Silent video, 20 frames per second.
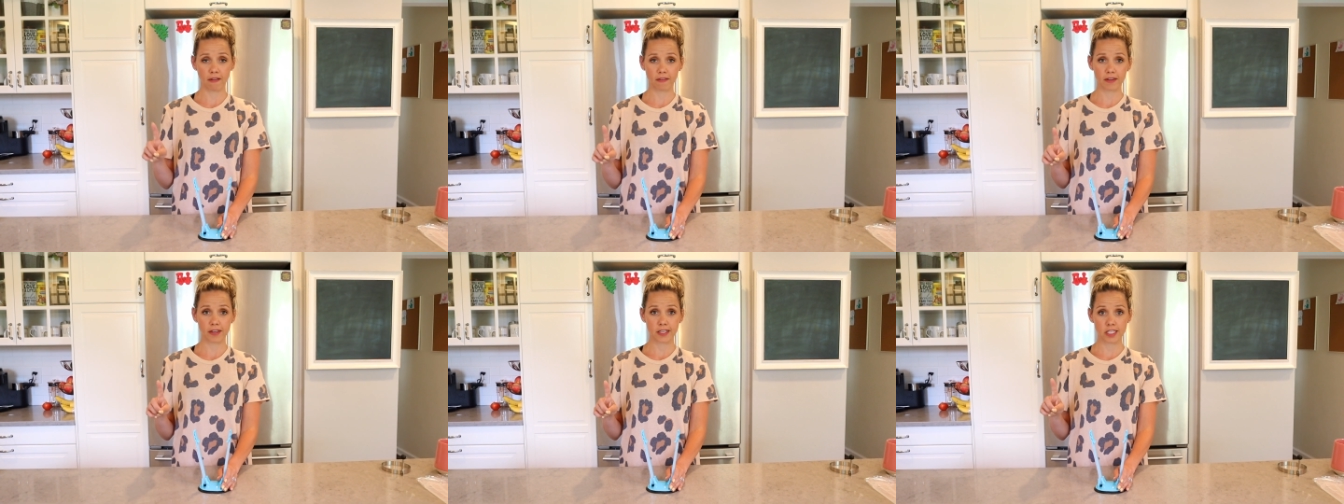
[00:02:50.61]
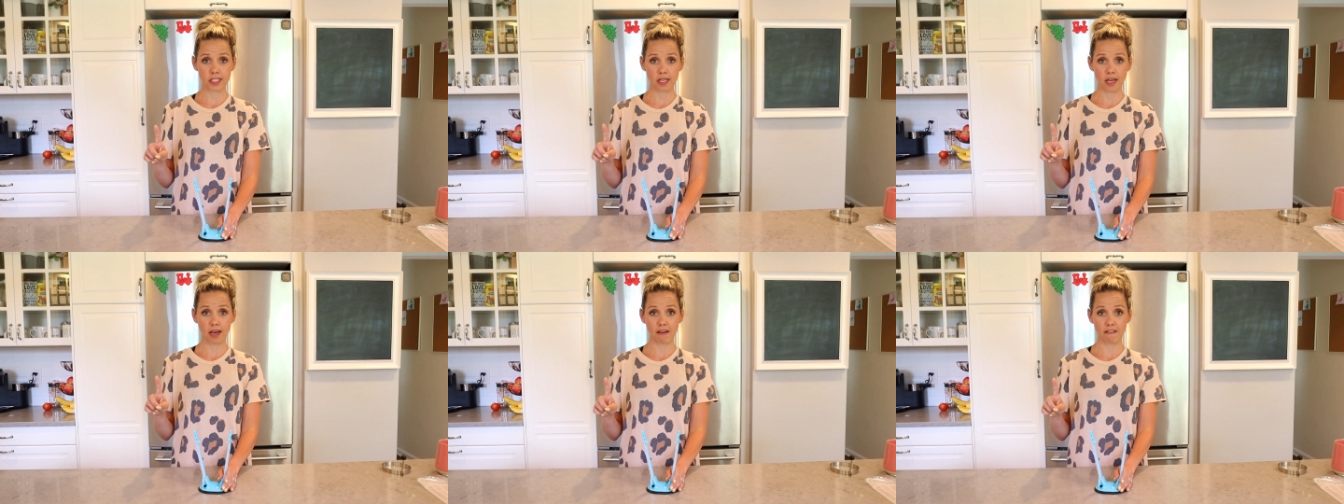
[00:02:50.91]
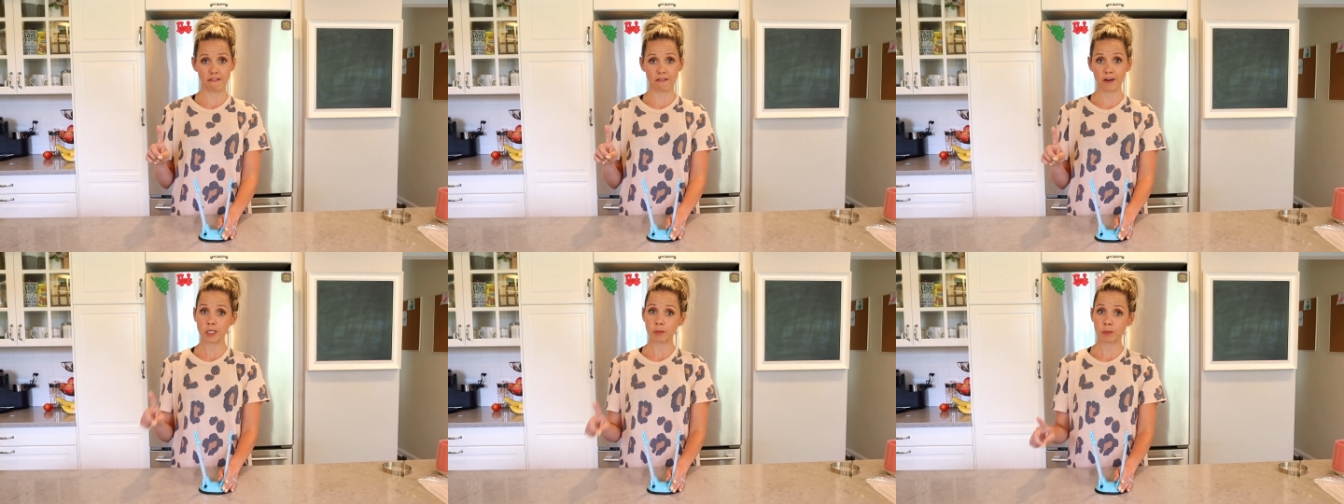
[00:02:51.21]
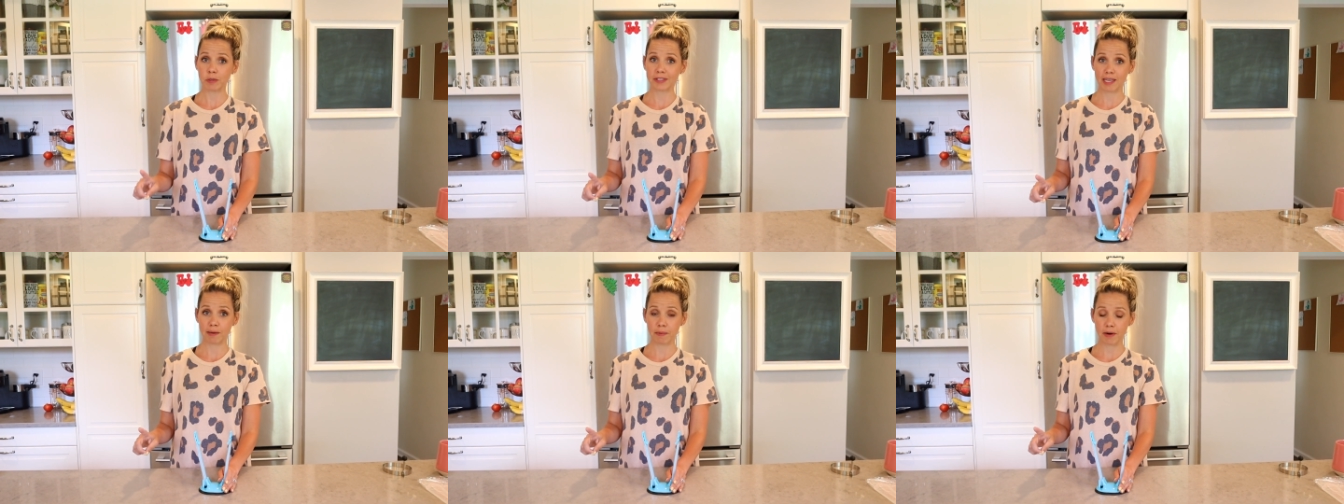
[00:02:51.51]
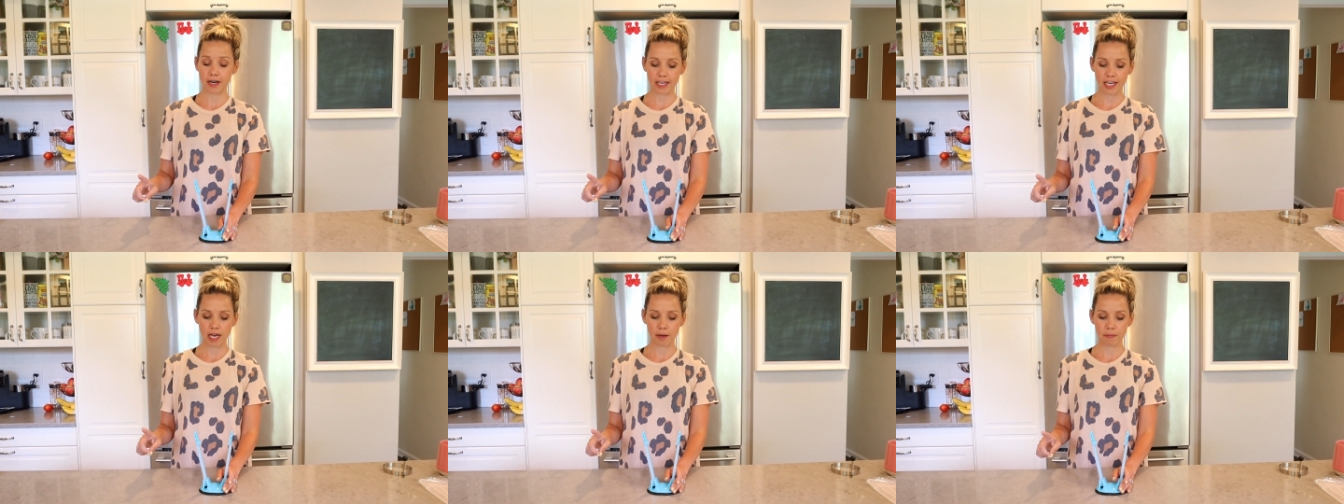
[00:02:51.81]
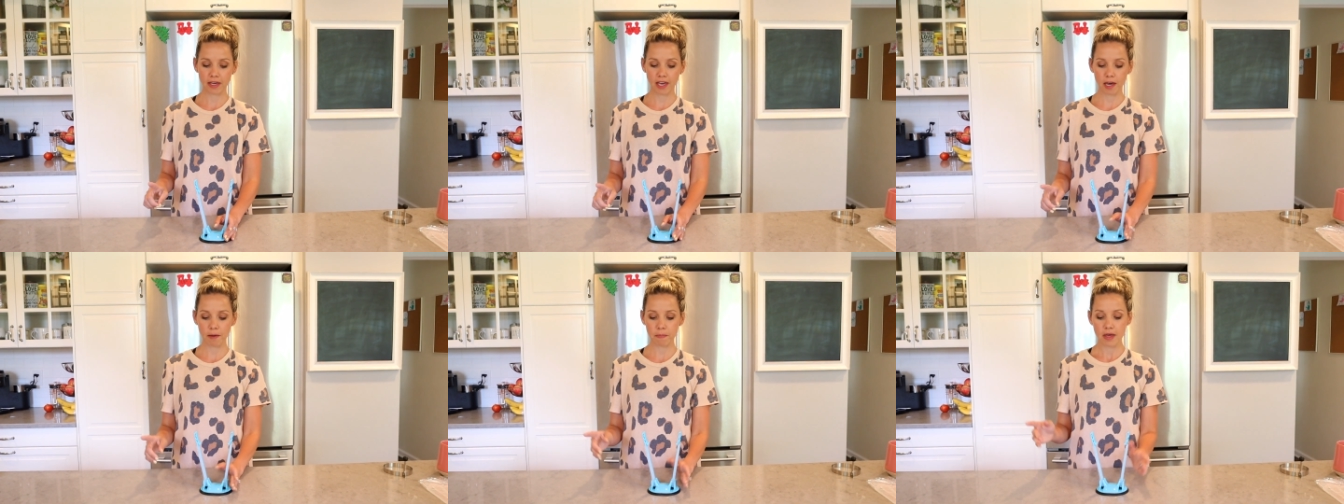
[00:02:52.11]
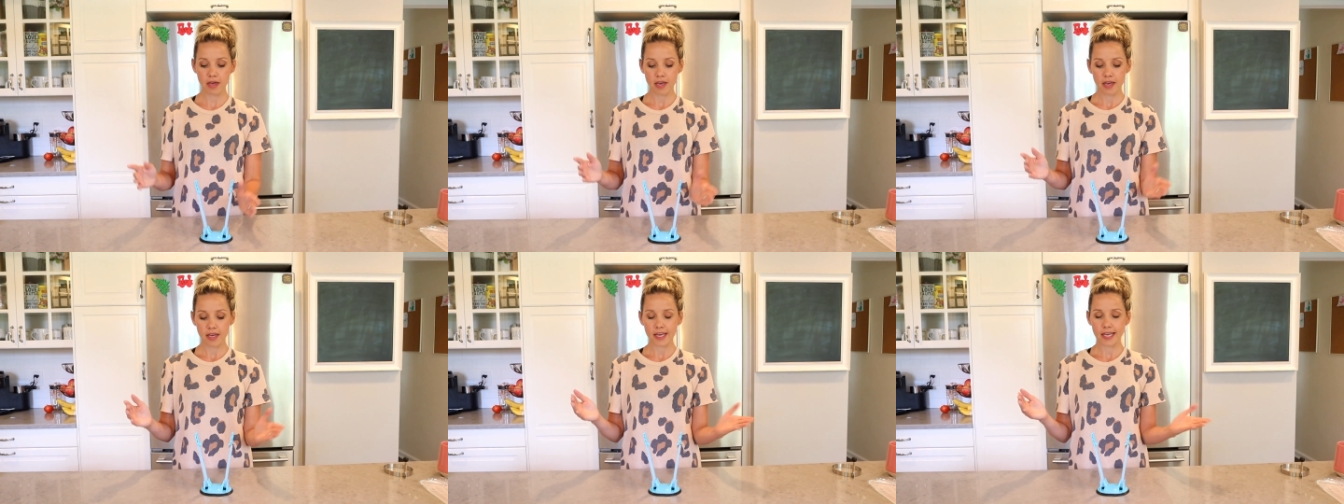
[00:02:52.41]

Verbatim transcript: ella's uh, first birthday party coming up